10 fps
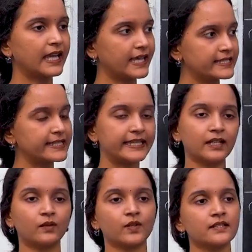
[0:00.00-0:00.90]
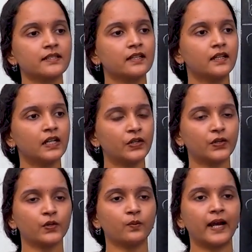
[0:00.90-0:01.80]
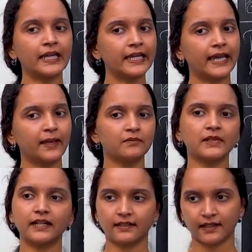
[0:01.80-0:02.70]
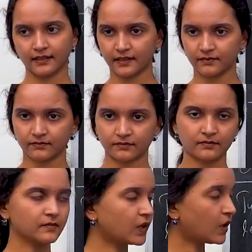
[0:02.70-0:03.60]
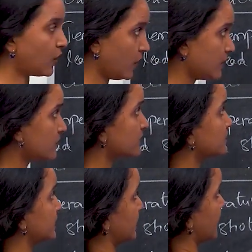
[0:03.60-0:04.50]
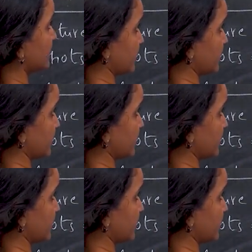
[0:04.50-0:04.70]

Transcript: S equals Q by M delta T, or in other